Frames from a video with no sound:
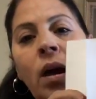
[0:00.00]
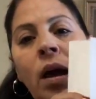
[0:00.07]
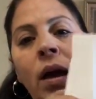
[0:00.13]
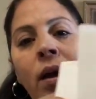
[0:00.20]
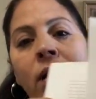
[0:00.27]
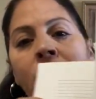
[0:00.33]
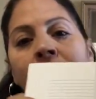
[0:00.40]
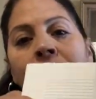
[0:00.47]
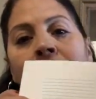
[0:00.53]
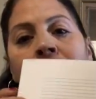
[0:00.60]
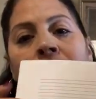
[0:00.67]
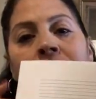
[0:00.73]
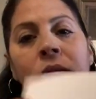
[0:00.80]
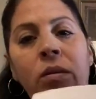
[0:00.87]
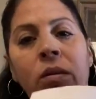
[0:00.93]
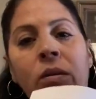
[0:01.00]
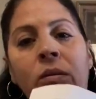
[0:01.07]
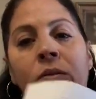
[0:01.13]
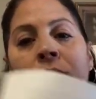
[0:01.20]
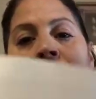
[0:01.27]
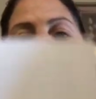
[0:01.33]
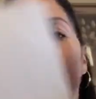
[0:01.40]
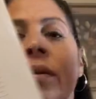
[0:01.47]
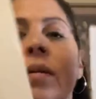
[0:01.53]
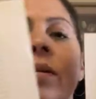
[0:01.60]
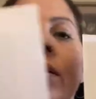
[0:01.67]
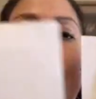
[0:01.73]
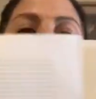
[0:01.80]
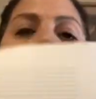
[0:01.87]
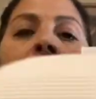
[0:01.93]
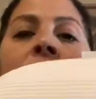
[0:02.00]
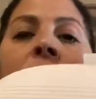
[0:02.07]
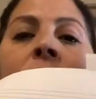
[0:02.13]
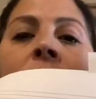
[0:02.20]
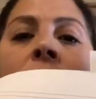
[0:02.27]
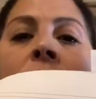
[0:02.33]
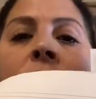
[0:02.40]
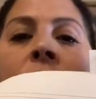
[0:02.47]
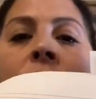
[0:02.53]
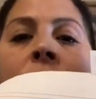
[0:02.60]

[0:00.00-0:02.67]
I also included, a writing,